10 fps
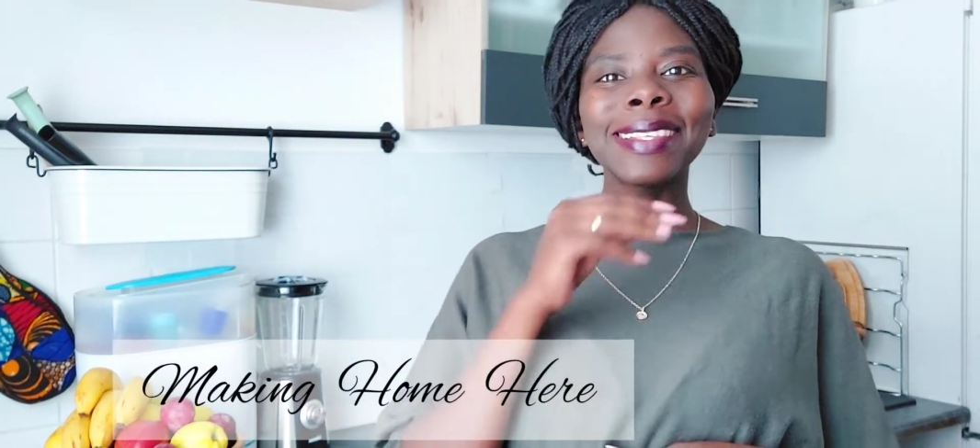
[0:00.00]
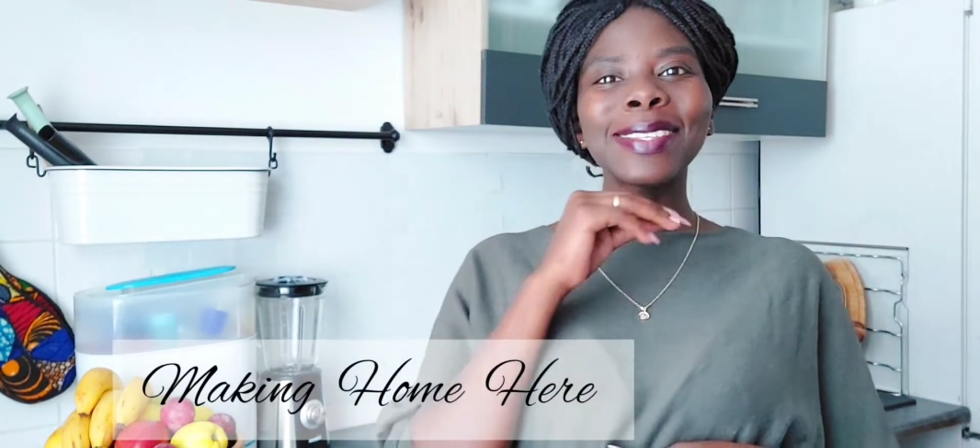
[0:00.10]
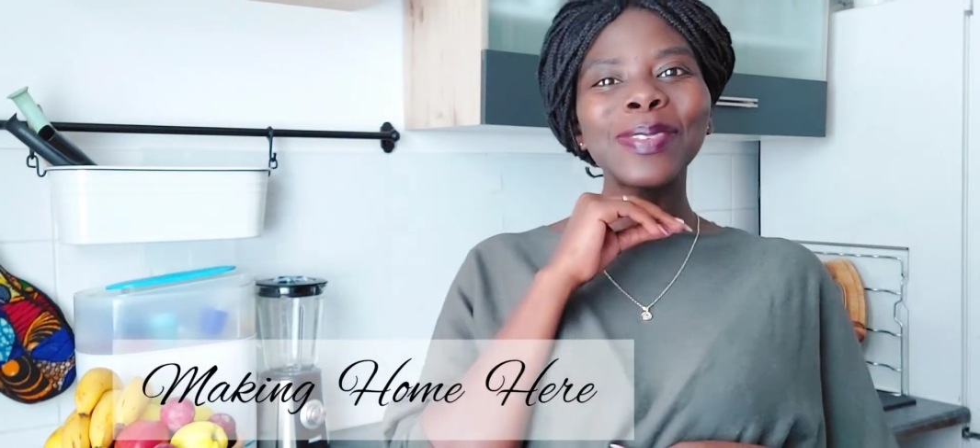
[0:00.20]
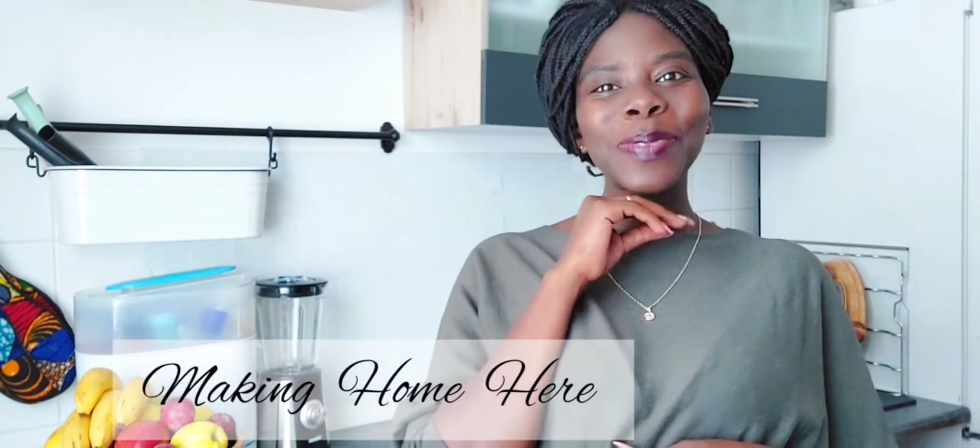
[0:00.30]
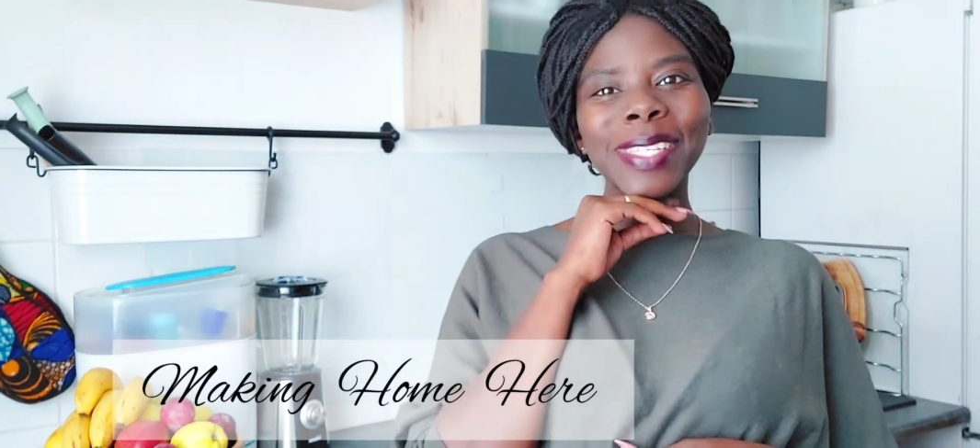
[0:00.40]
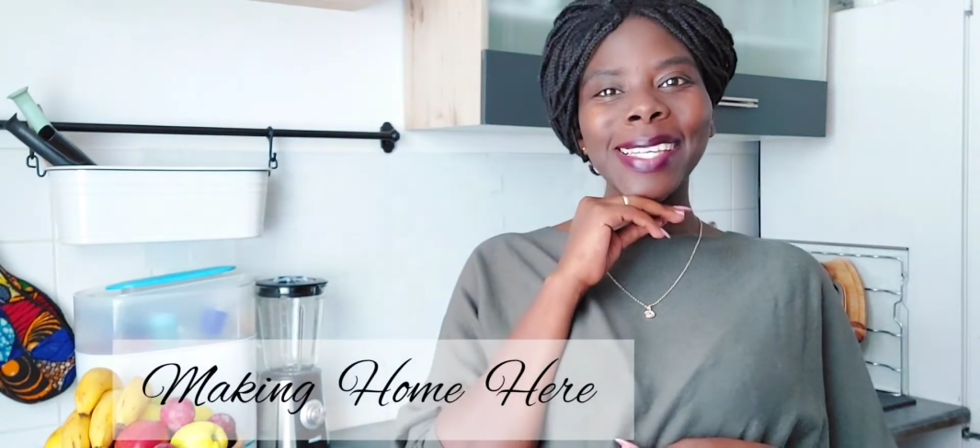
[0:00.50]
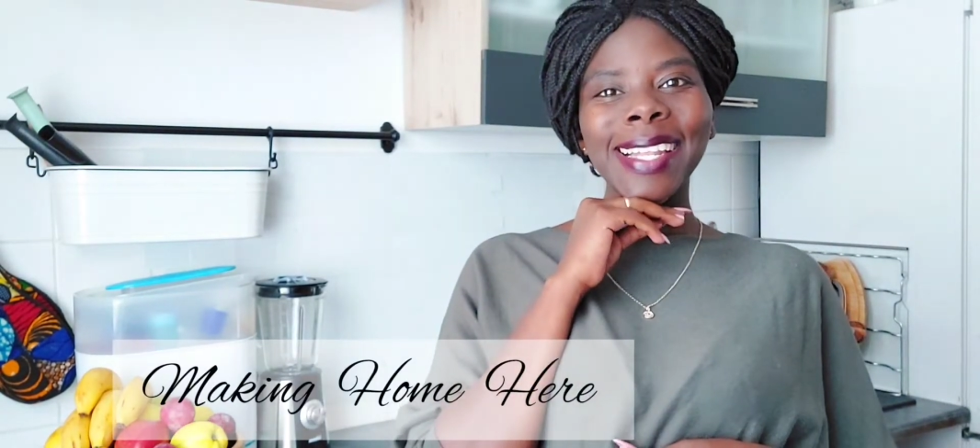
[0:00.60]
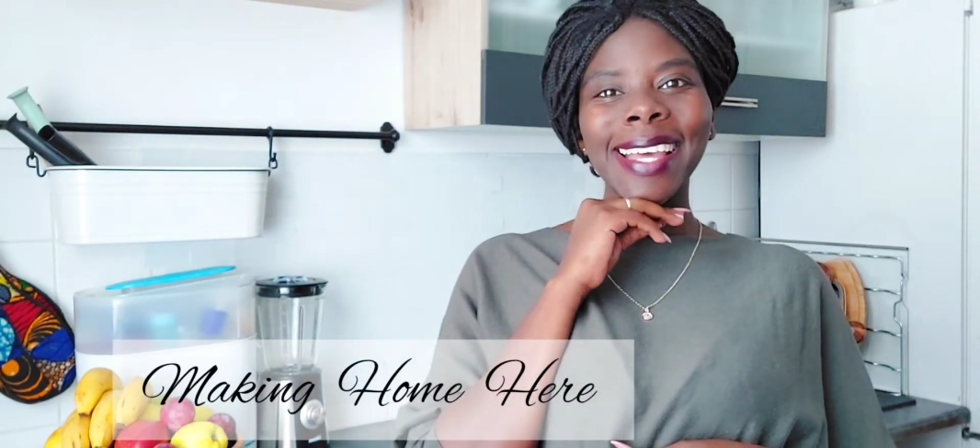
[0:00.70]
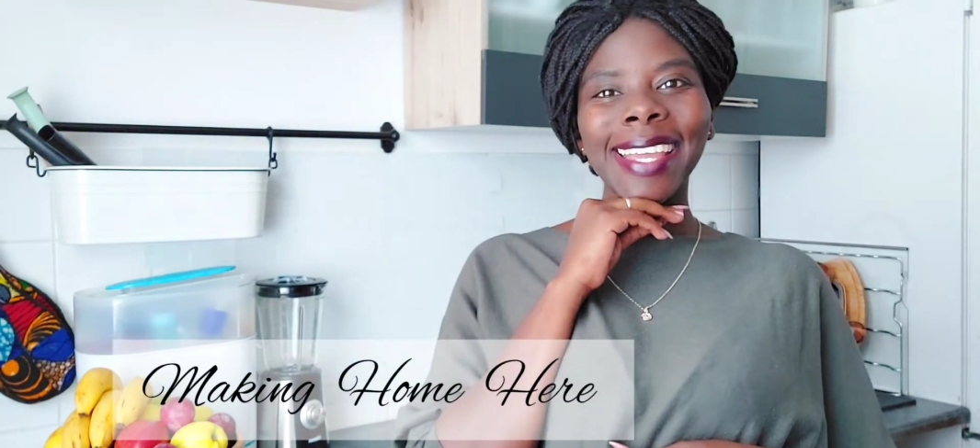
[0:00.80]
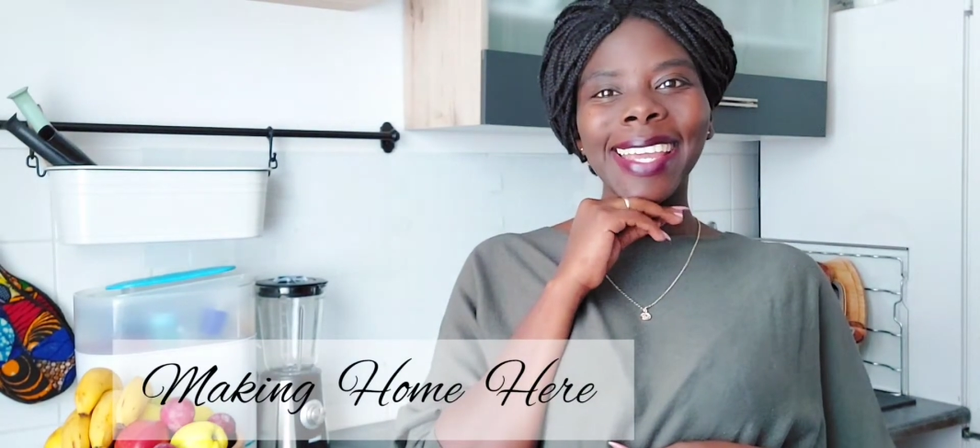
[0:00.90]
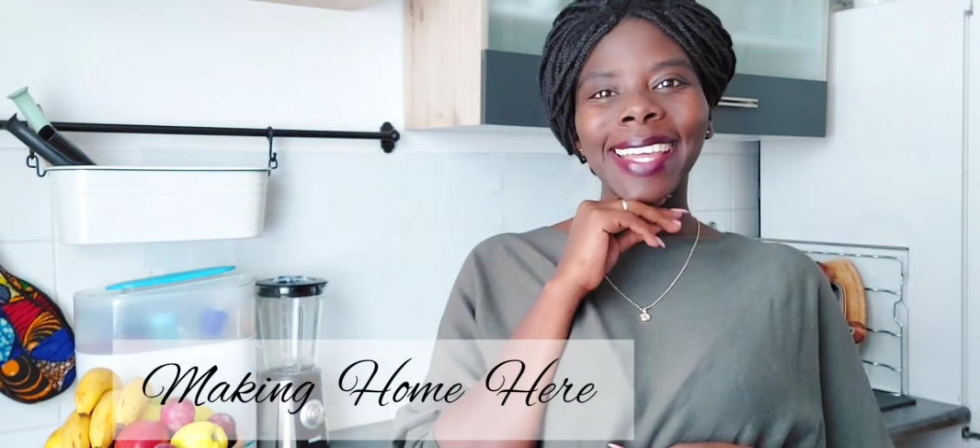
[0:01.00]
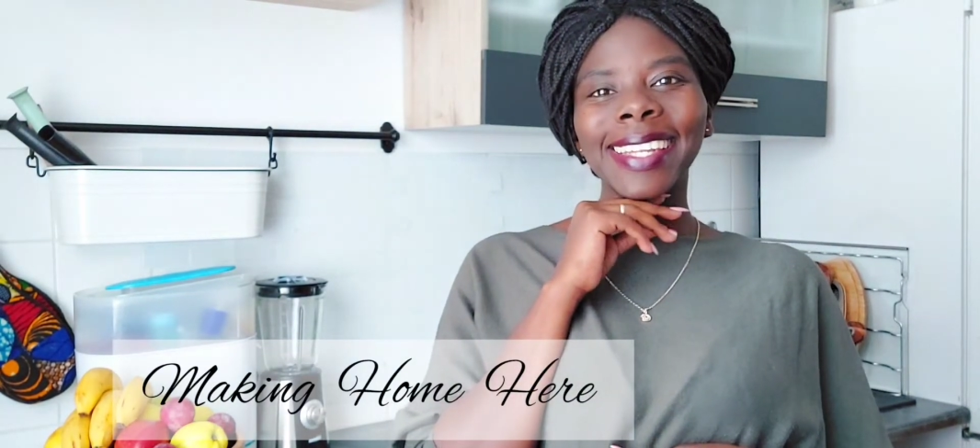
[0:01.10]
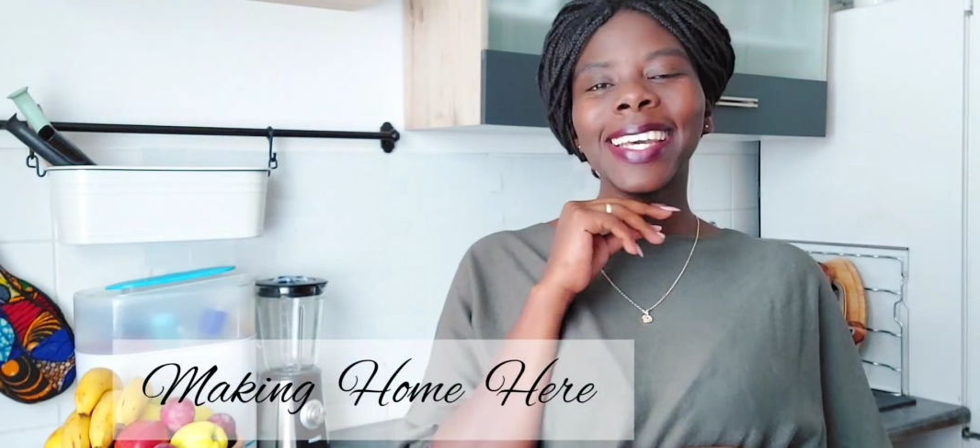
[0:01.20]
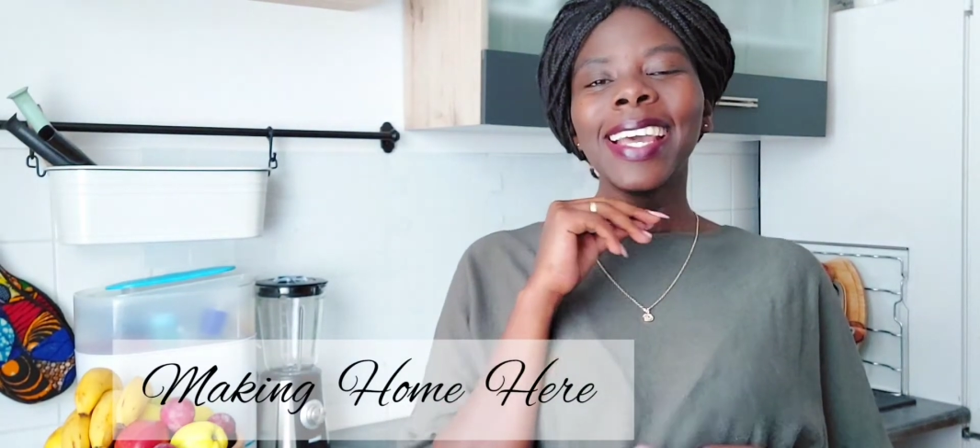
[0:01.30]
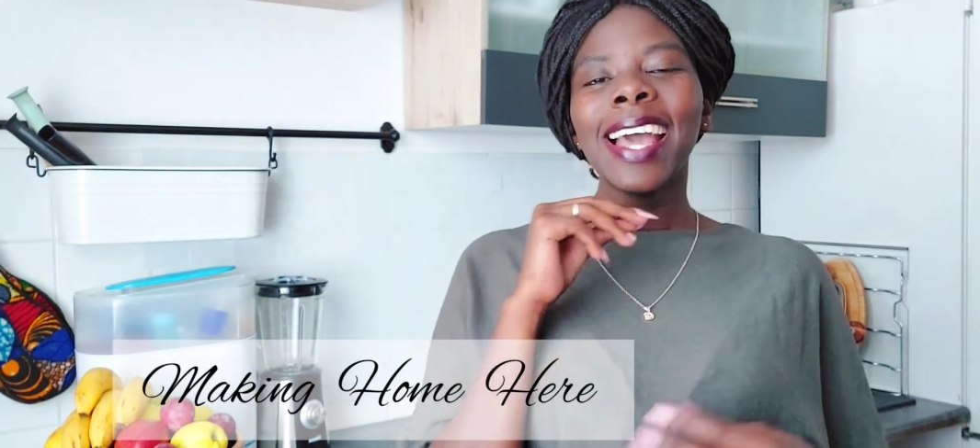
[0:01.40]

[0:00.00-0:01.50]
This is Priscilla again